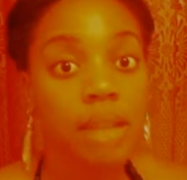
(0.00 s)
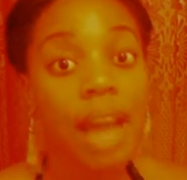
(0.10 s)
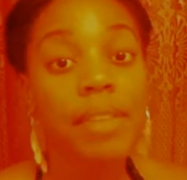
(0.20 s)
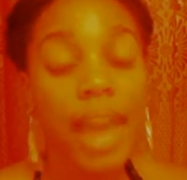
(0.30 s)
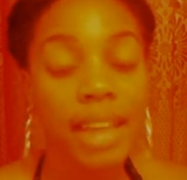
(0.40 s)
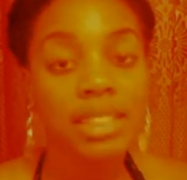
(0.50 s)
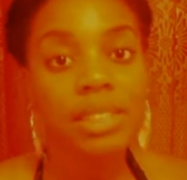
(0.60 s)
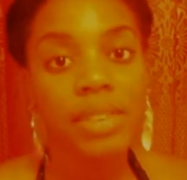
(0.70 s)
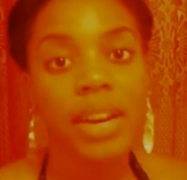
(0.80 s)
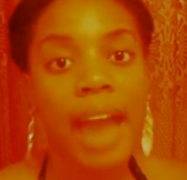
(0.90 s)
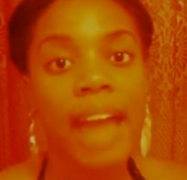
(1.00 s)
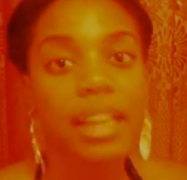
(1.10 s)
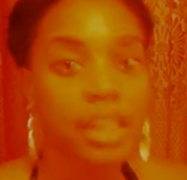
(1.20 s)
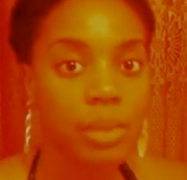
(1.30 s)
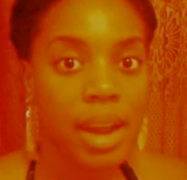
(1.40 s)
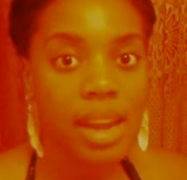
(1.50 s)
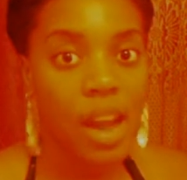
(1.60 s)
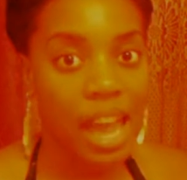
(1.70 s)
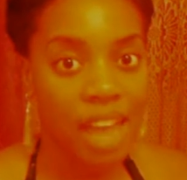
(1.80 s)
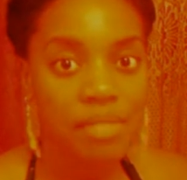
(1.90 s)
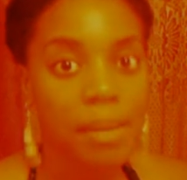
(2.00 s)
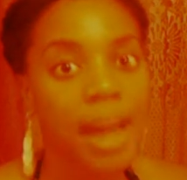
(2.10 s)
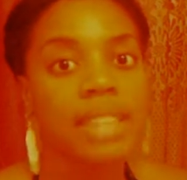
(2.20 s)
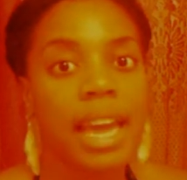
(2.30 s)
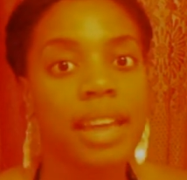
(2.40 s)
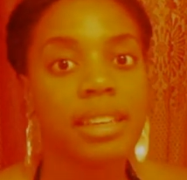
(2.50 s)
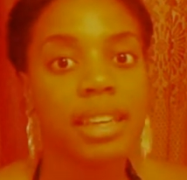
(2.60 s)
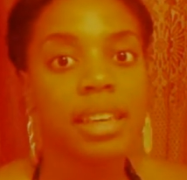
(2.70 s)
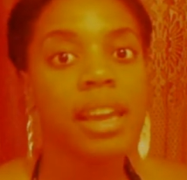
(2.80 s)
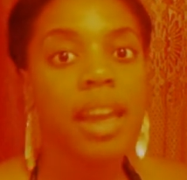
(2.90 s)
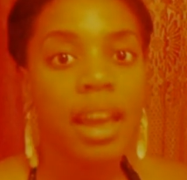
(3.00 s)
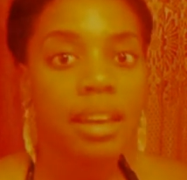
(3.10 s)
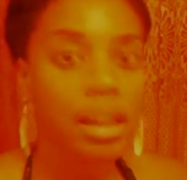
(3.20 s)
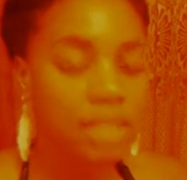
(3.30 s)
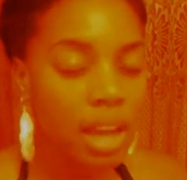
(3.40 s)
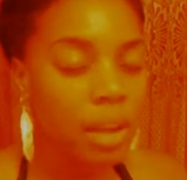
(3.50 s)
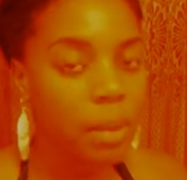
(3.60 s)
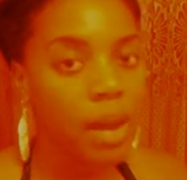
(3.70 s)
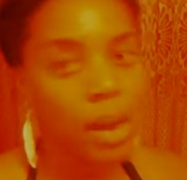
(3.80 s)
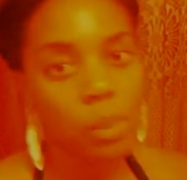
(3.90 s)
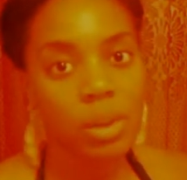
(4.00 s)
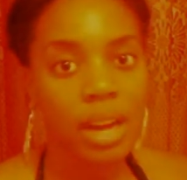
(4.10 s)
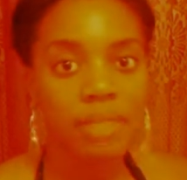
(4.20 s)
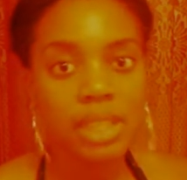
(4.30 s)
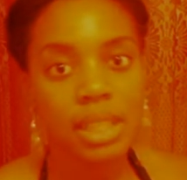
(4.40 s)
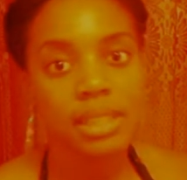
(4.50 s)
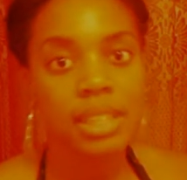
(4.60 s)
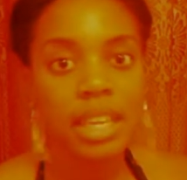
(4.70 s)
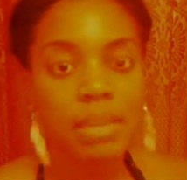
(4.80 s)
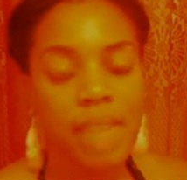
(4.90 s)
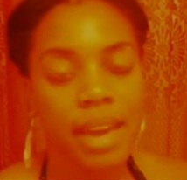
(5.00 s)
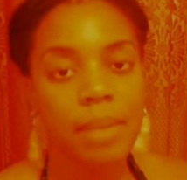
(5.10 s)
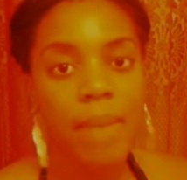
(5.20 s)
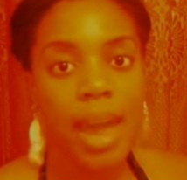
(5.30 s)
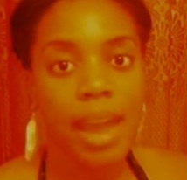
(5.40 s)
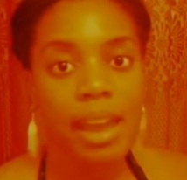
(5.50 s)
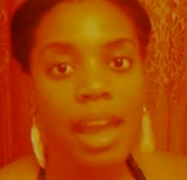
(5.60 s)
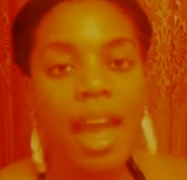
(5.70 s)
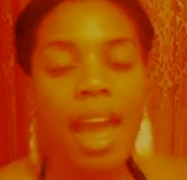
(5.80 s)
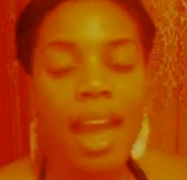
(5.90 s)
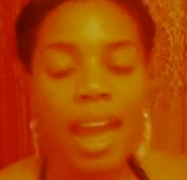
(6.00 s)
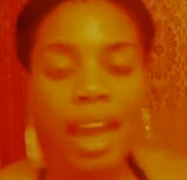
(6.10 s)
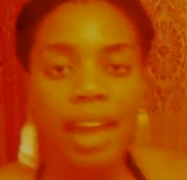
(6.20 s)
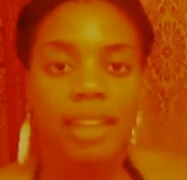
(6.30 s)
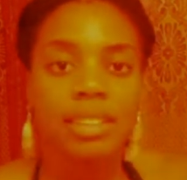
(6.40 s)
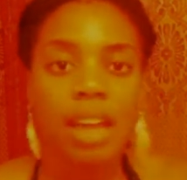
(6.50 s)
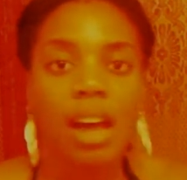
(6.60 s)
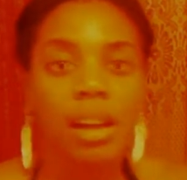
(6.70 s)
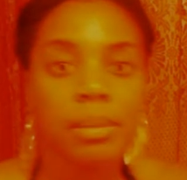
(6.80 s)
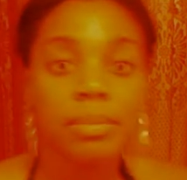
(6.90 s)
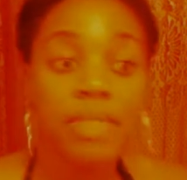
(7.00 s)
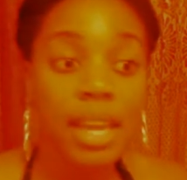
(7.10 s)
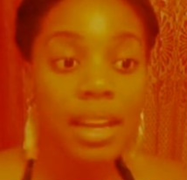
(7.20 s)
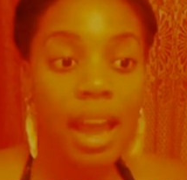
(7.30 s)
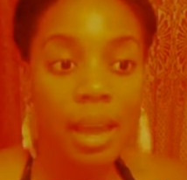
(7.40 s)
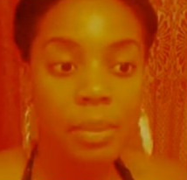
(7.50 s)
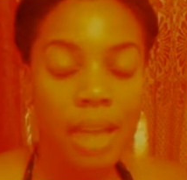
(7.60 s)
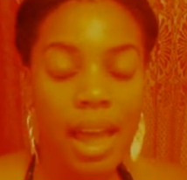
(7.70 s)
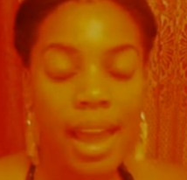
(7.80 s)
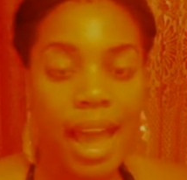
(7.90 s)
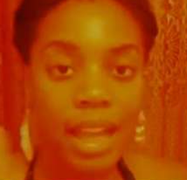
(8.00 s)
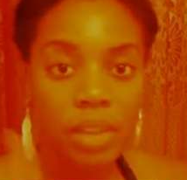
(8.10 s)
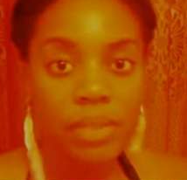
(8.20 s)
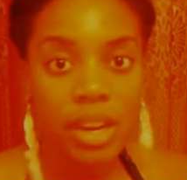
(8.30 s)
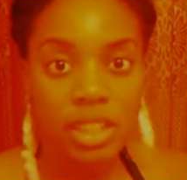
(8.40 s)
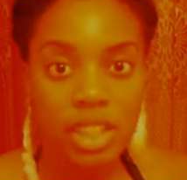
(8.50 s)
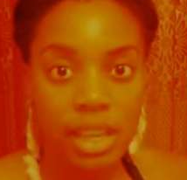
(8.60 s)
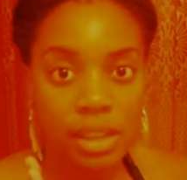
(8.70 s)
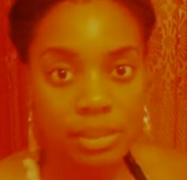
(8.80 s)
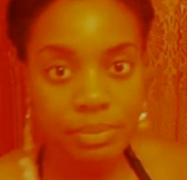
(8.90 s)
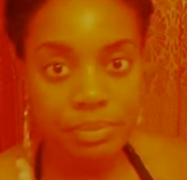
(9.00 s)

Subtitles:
had severe acne and right now I have mild acne. And I'll talk about what I've done to keep that at bay. And then I apply aloe vera gel.